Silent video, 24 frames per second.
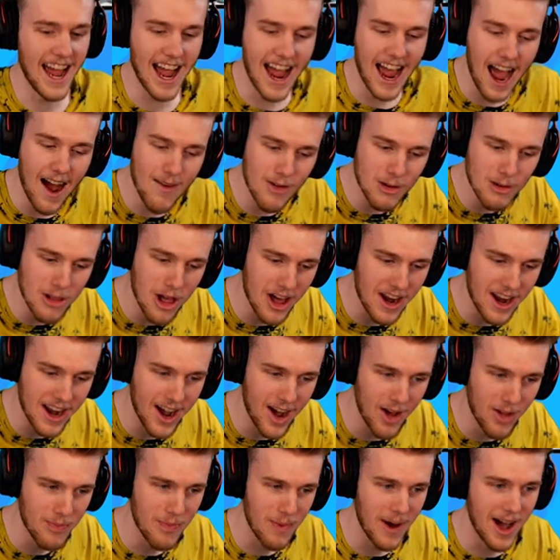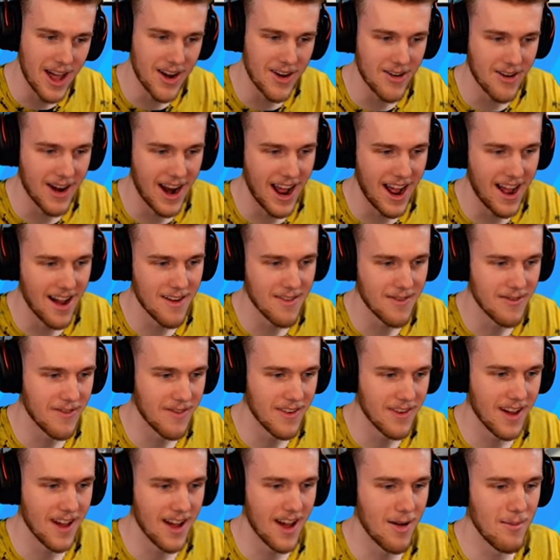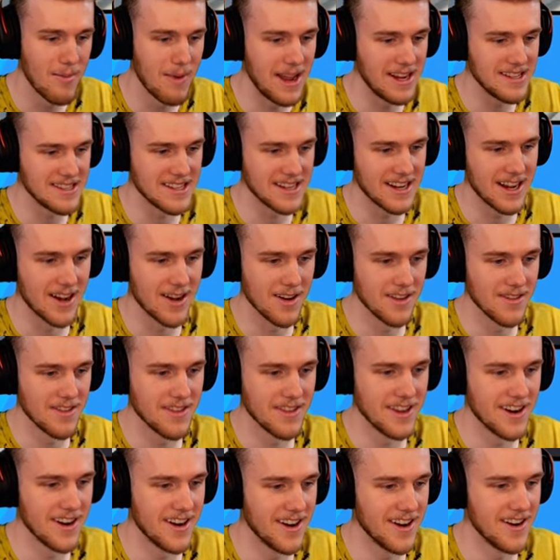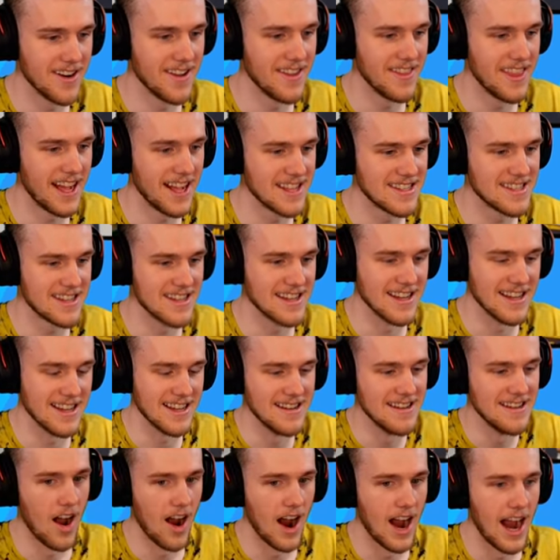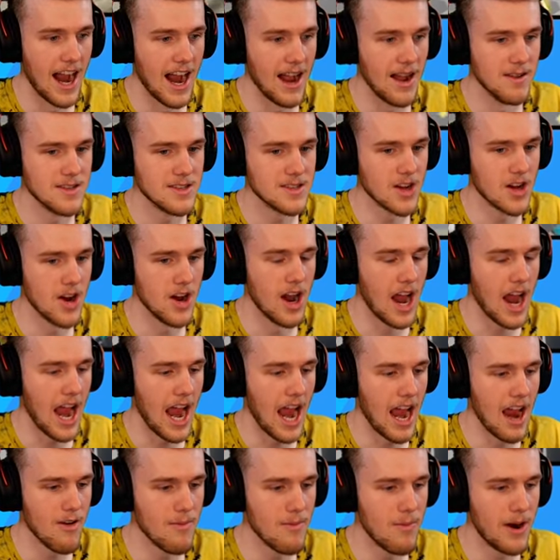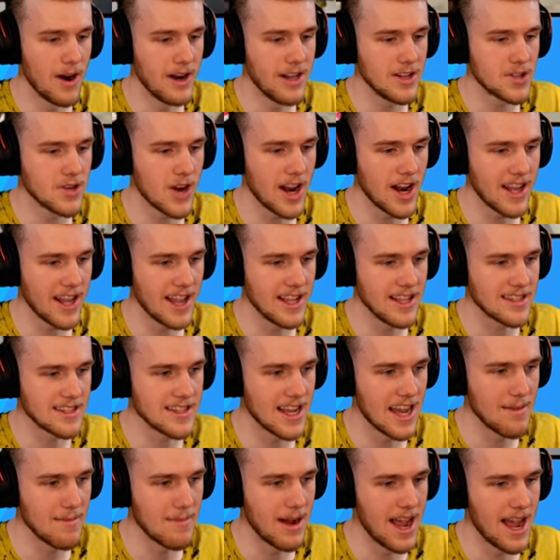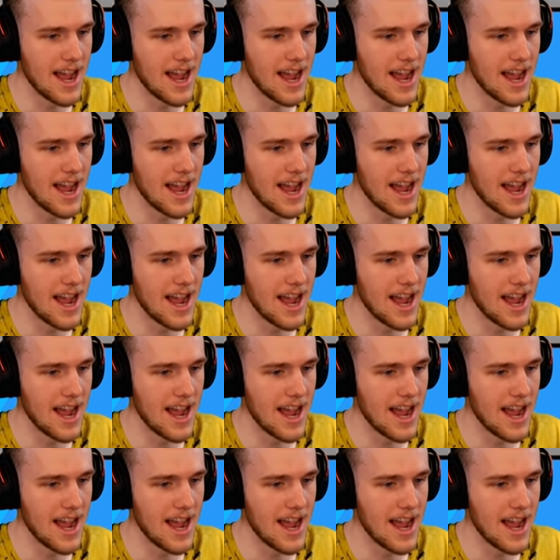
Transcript: I have a lot of health, but I don't have amazing health, you know? That's it. All right, so everybody try to get inside my